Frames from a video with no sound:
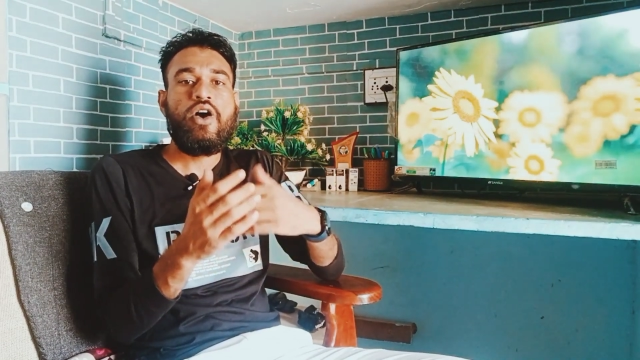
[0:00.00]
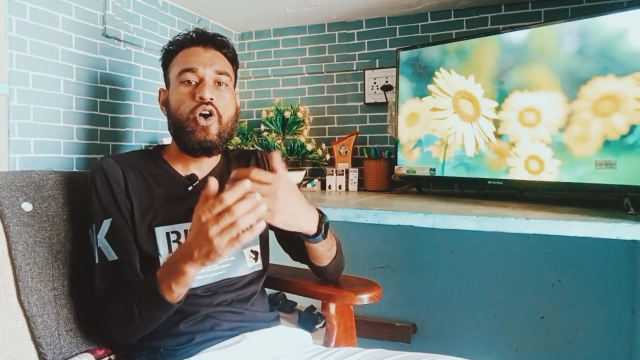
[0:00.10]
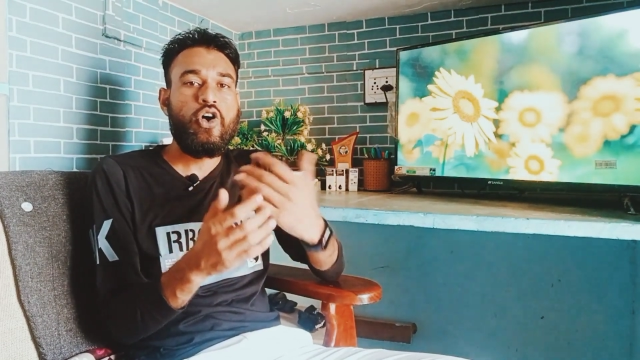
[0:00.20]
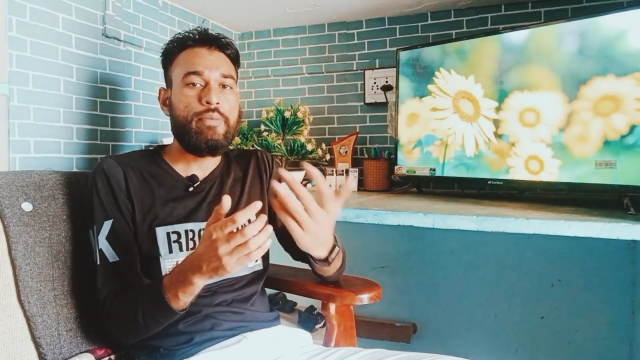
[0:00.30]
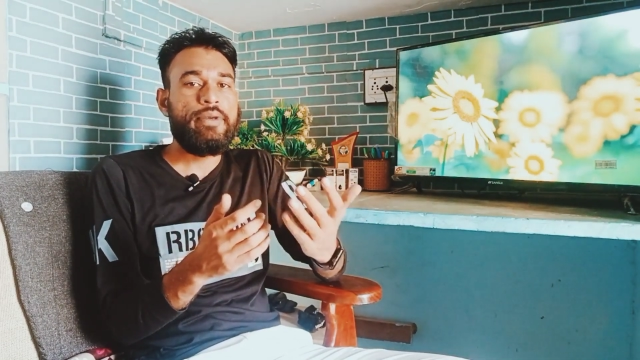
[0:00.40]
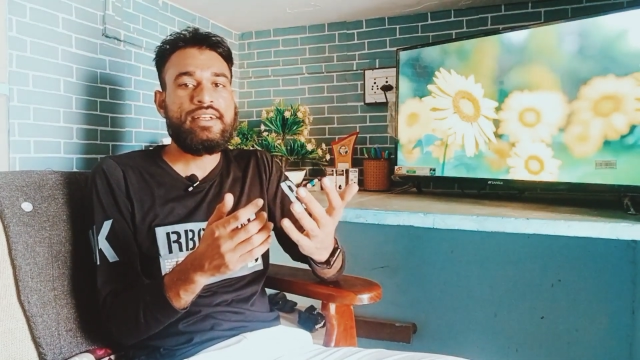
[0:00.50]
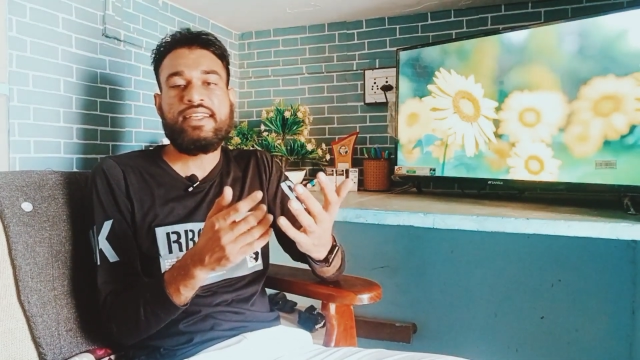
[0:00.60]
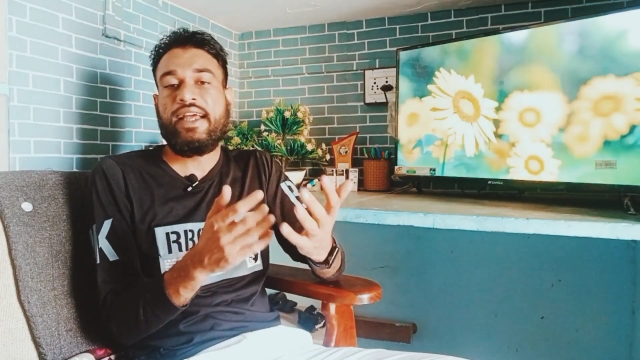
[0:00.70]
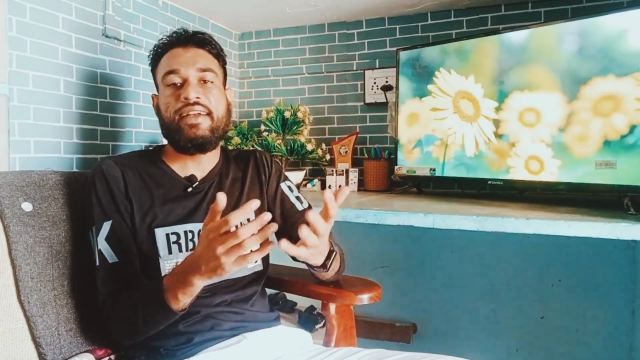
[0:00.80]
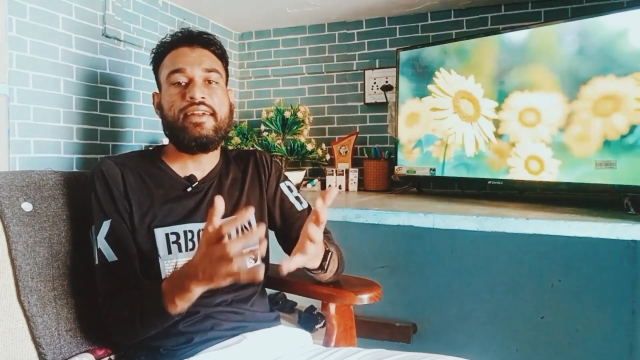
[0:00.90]
orbits
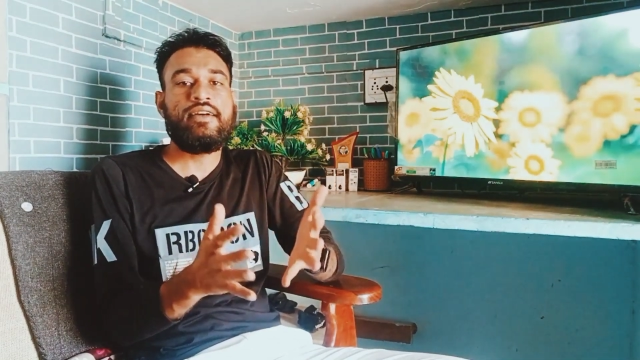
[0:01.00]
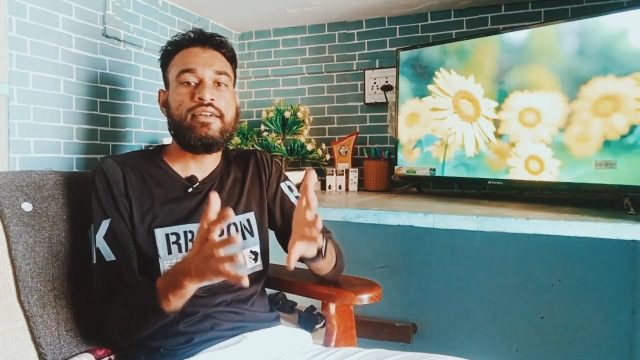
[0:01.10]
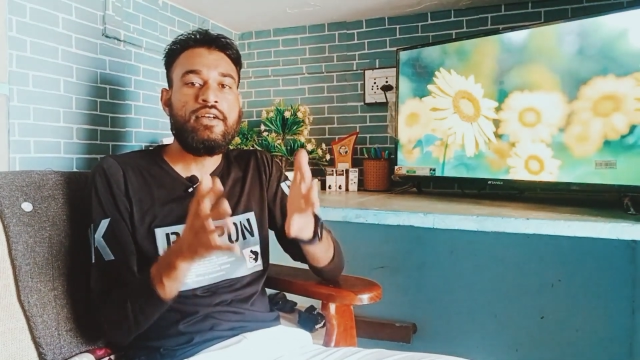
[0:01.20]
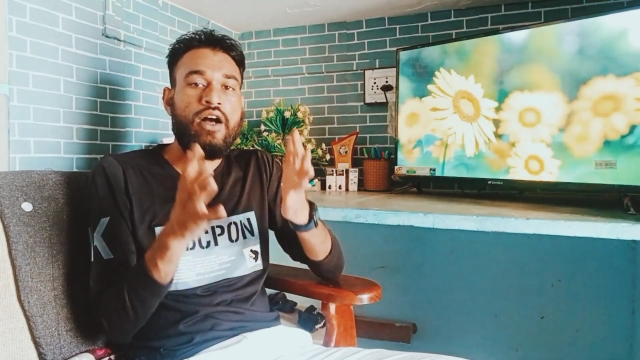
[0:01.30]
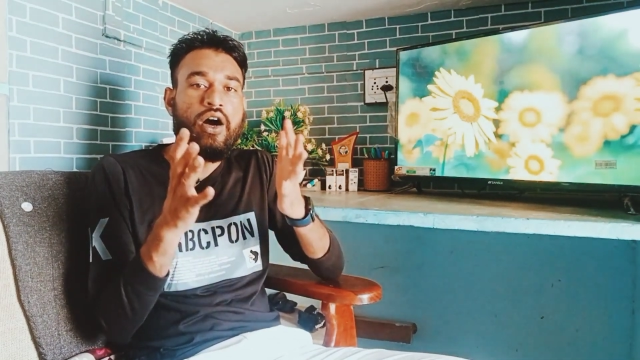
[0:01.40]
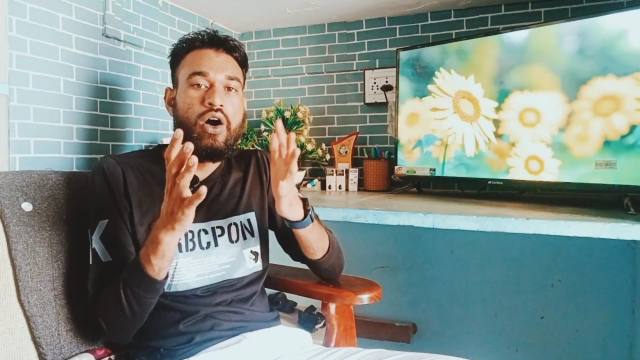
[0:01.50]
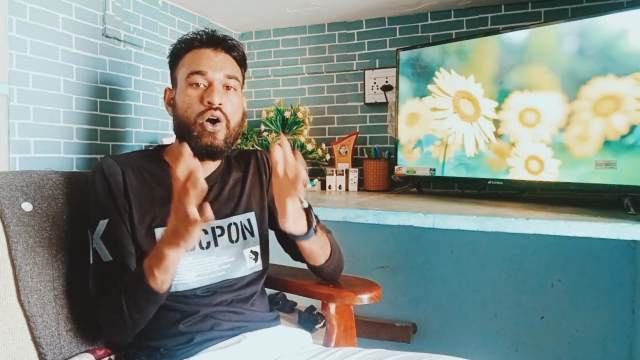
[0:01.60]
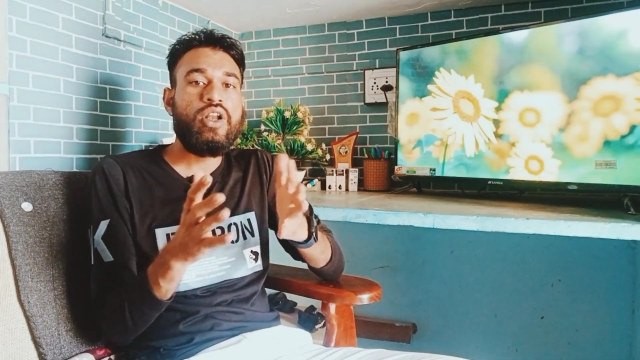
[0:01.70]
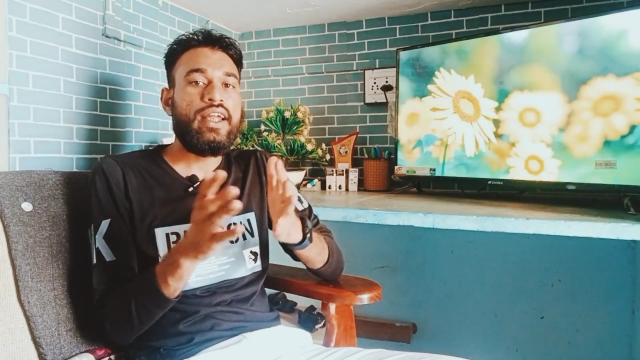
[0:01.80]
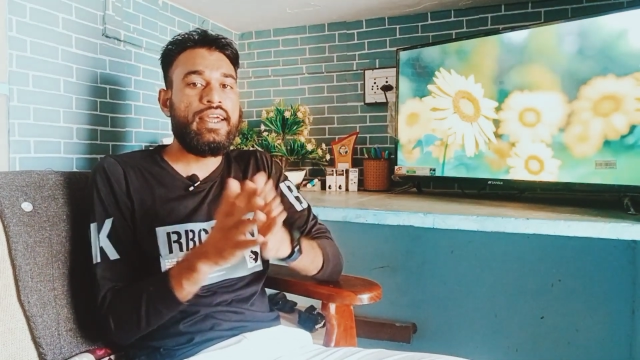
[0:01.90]
and
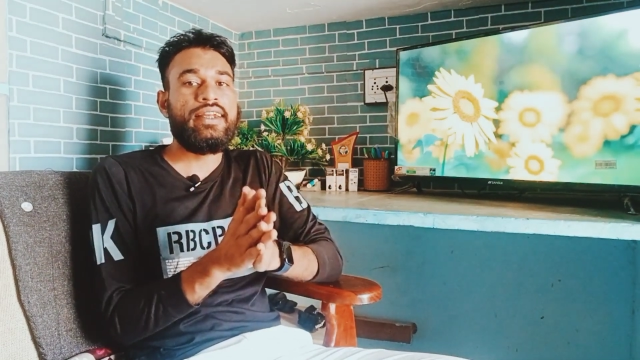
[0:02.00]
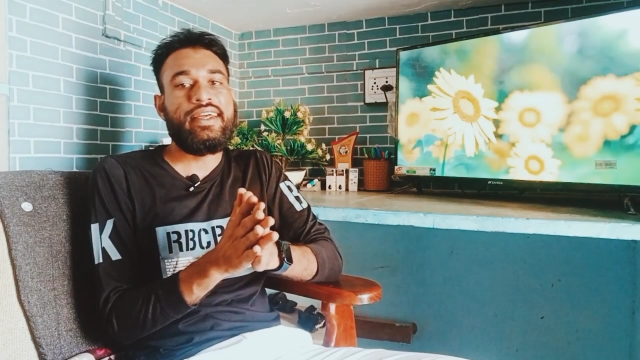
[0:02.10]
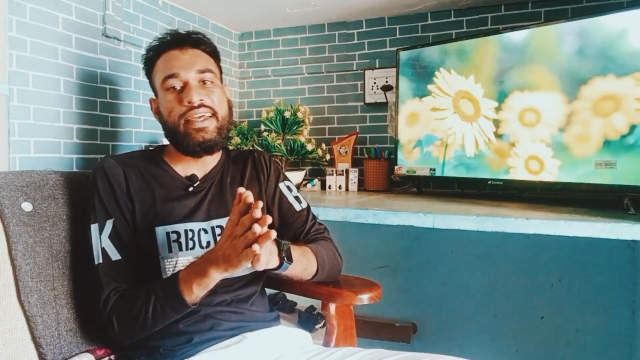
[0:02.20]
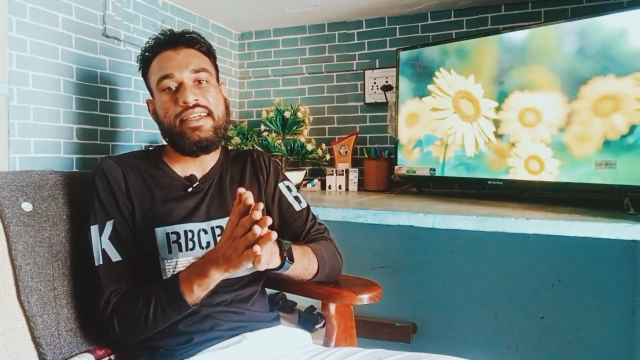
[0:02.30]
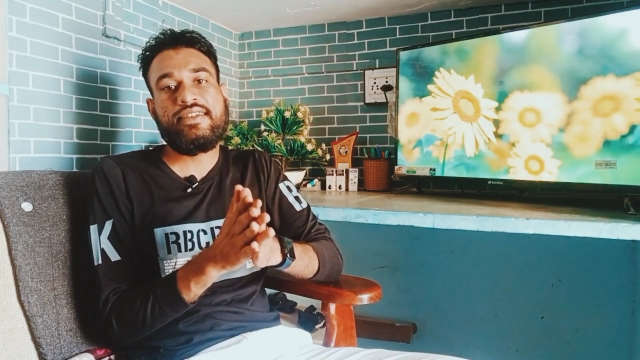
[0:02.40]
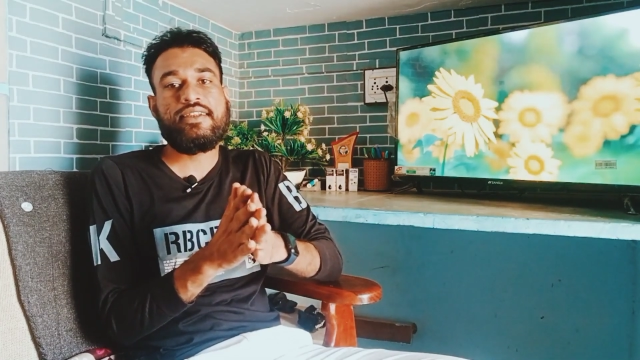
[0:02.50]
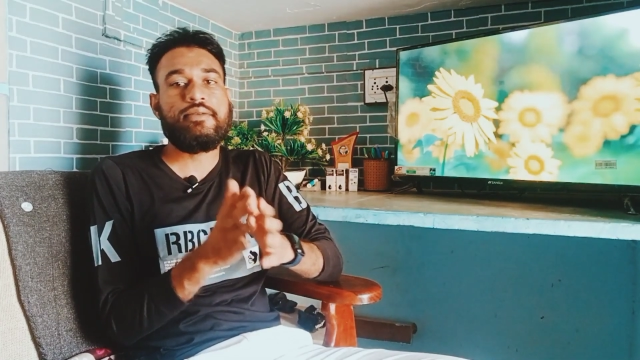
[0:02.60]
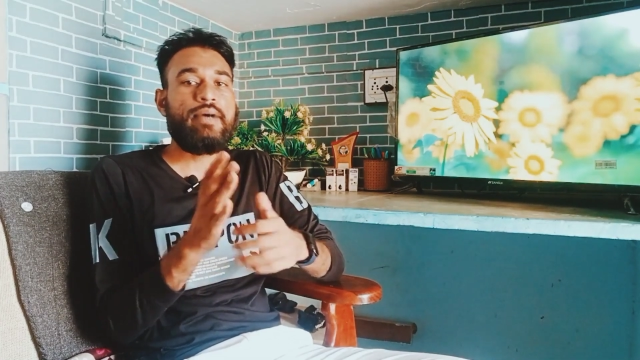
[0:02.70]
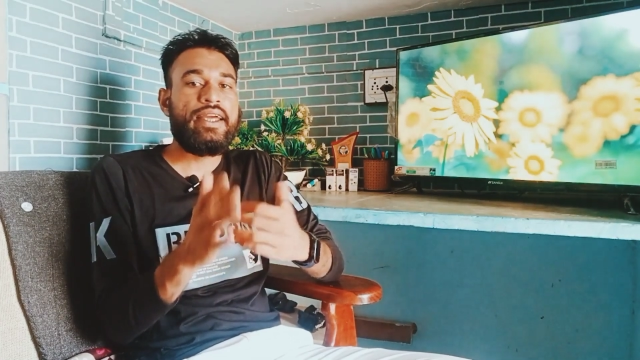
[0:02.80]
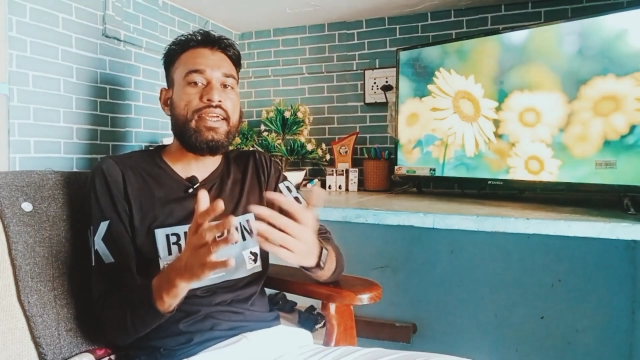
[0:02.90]
all
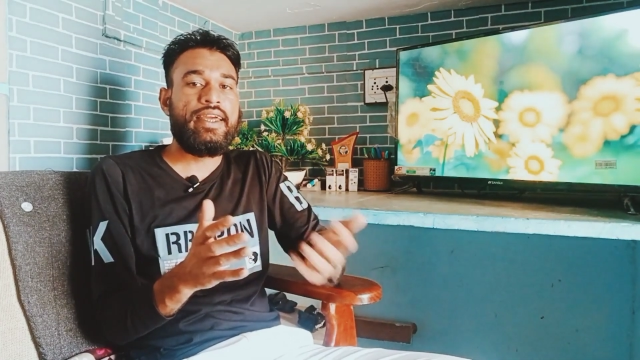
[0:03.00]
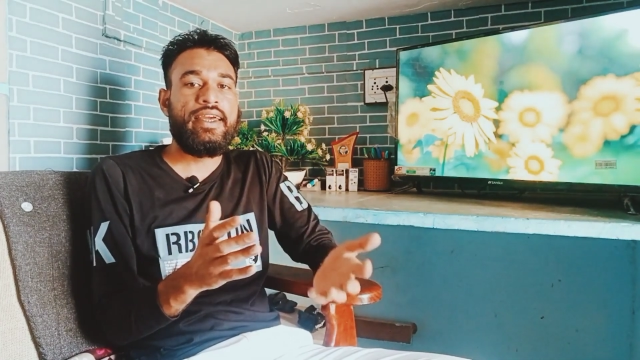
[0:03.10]
encased by